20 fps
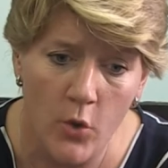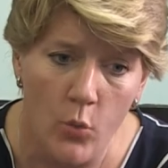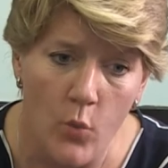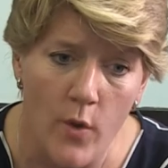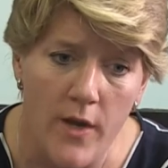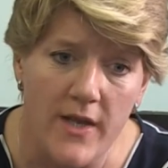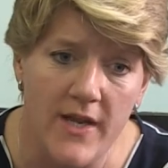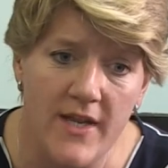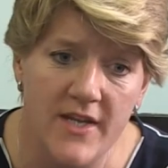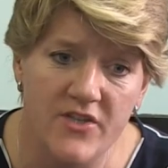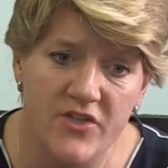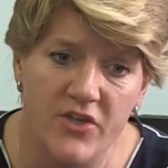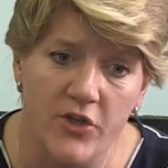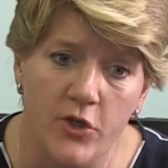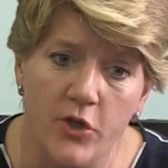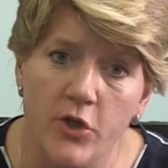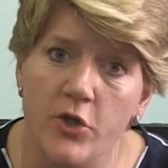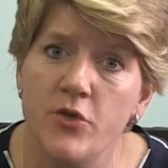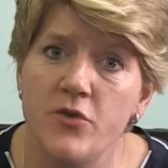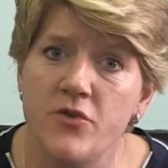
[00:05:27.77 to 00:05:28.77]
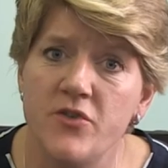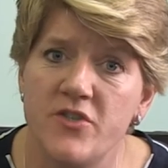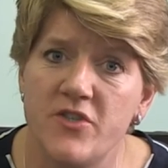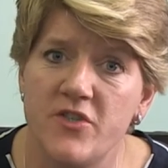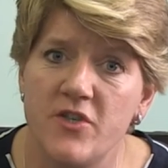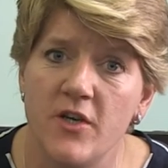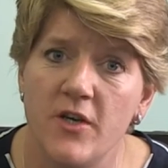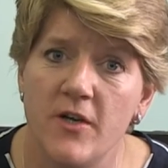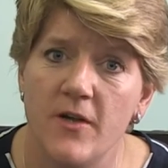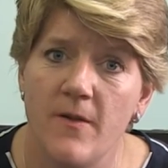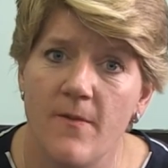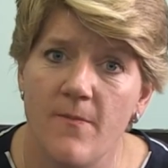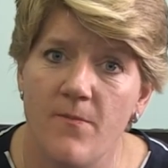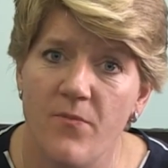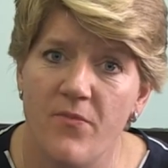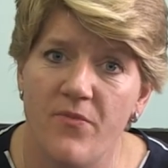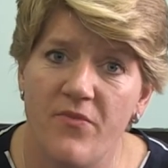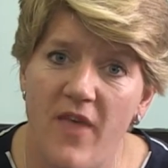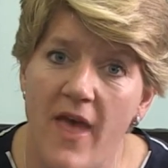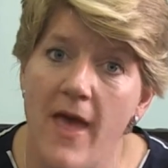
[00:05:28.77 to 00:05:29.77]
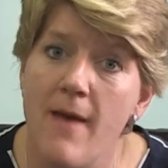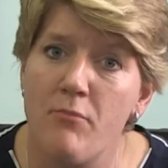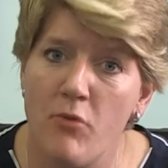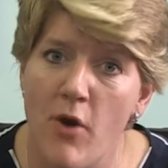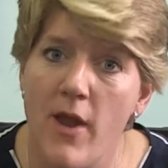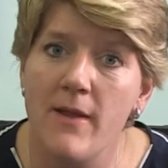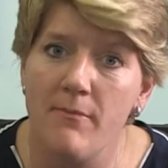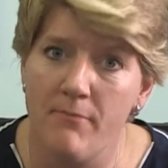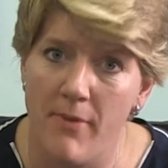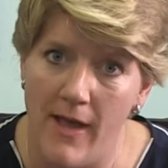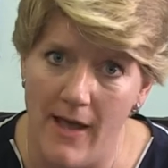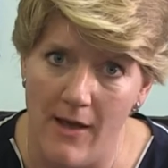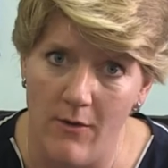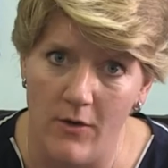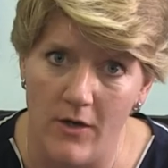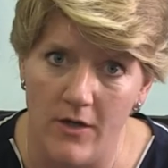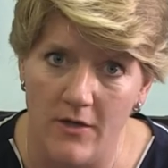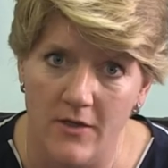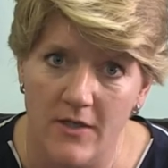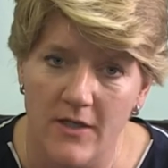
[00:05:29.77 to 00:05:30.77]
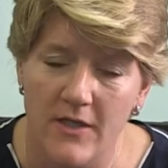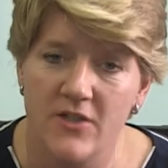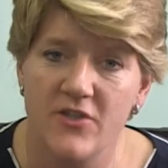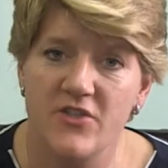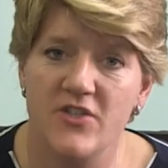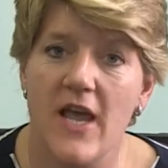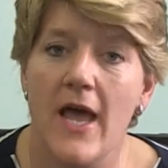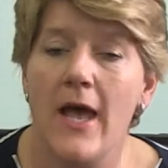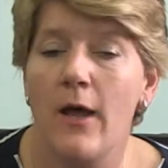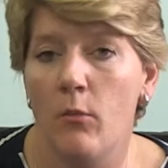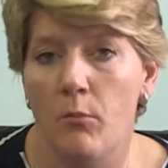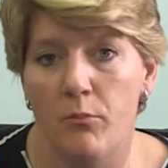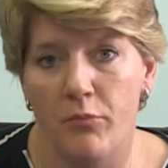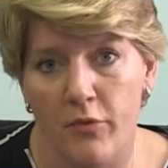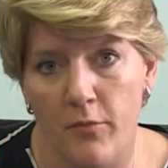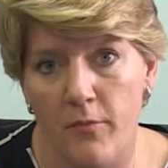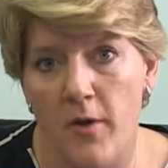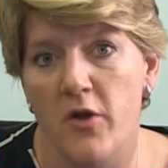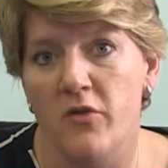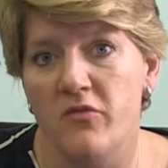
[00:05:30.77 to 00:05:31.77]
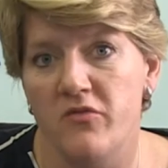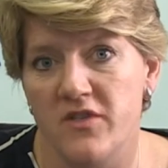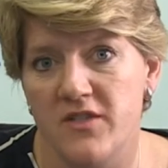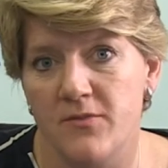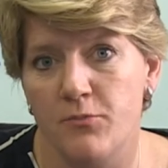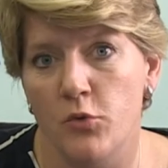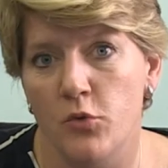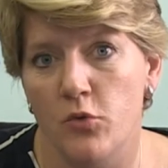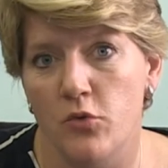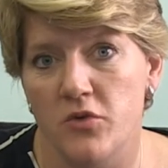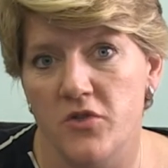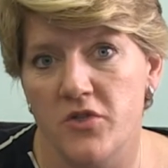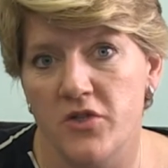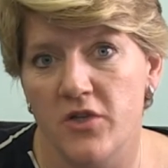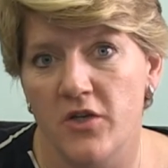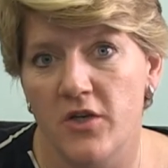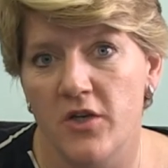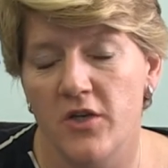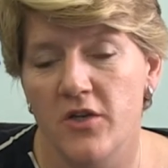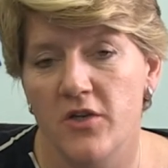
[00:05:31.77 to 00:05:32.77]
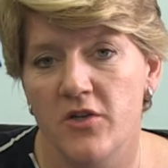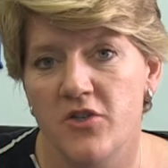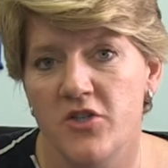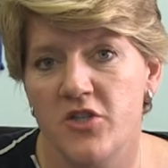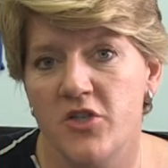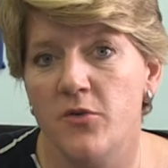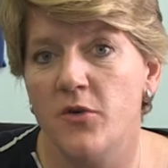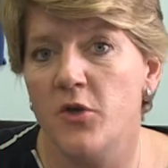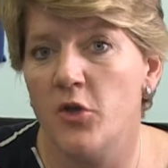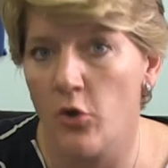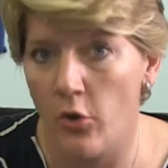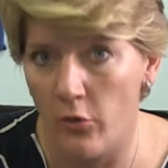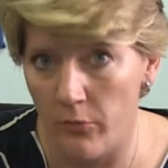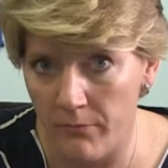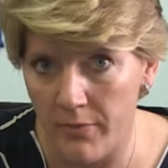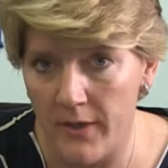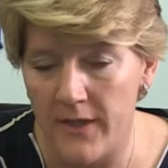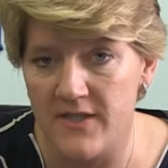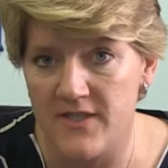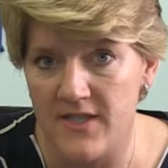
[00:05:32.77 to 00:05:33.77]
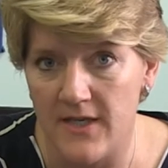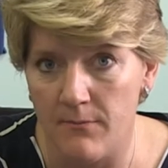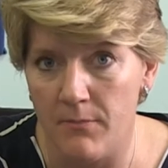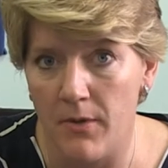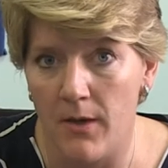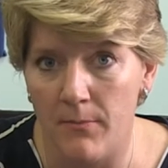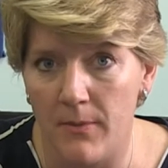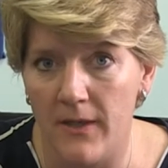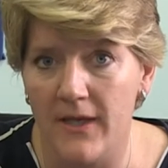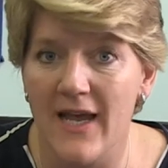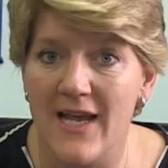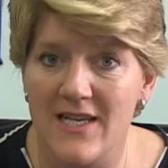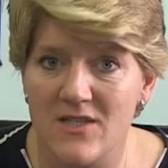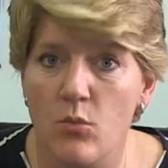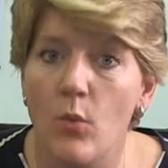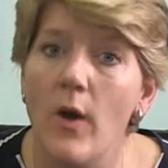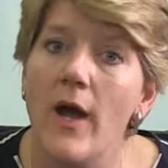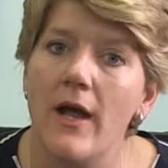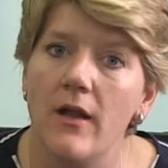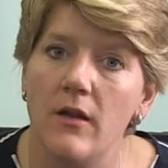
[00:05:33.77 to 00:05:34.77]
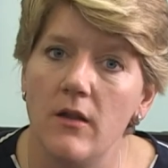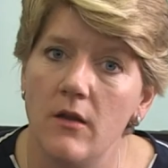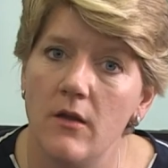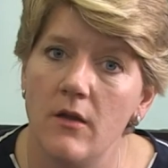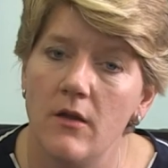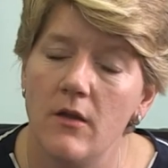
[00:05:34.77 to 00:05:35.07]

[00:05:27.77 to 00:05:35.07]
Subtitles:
we need to use their brain power to help promote the sport to a non-punting public as well.